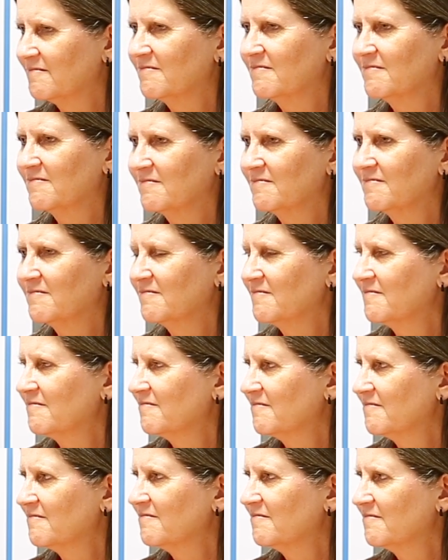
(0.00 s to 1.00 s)

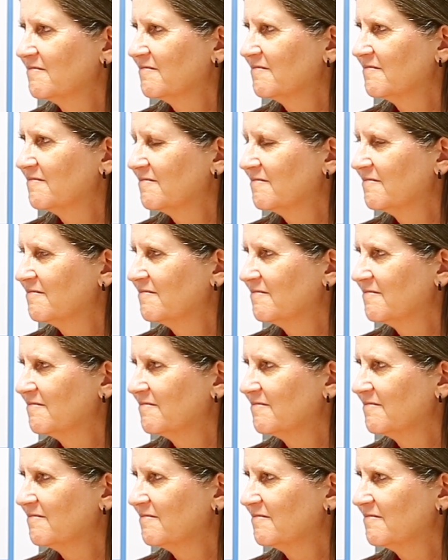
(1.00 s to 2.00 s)

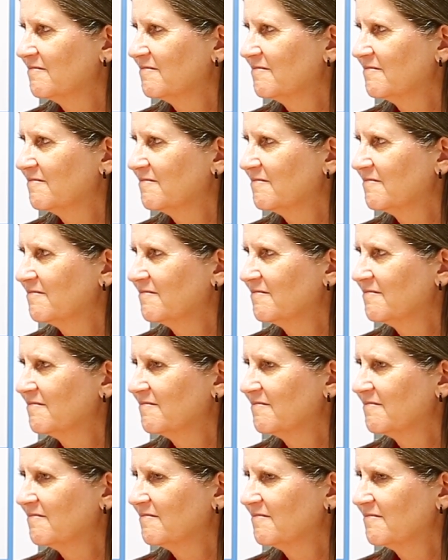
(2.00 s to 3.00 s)

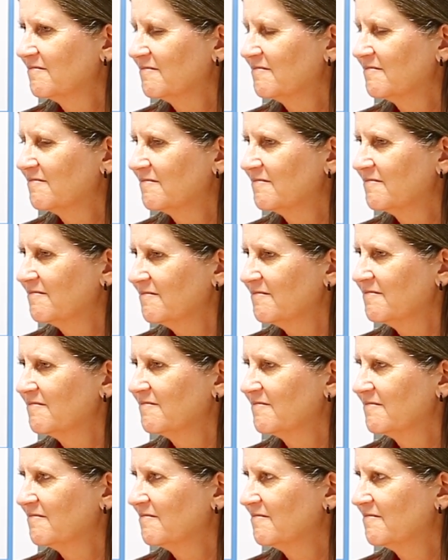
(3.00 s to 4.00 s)

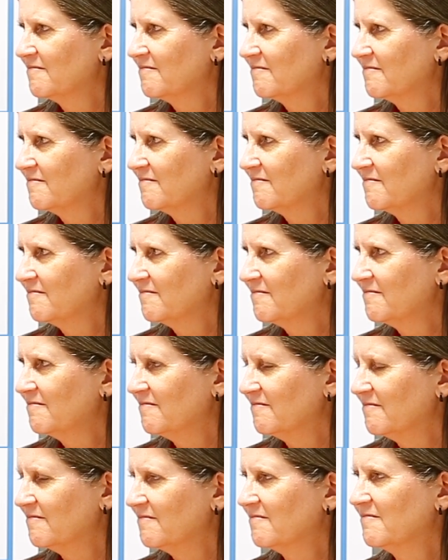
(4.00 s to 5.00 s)

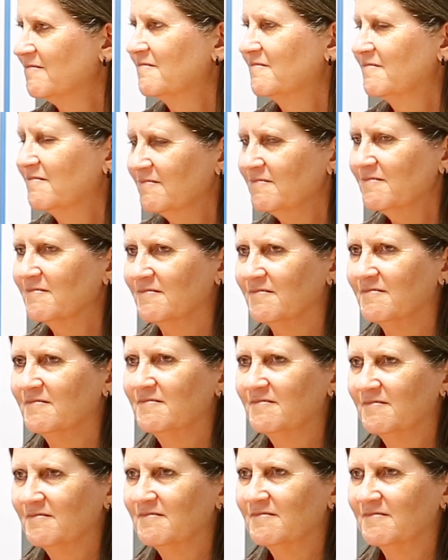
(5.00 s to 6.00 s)

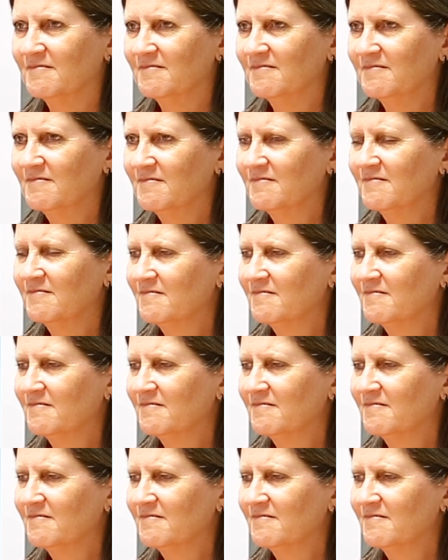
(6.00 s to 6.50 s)
(not speaking)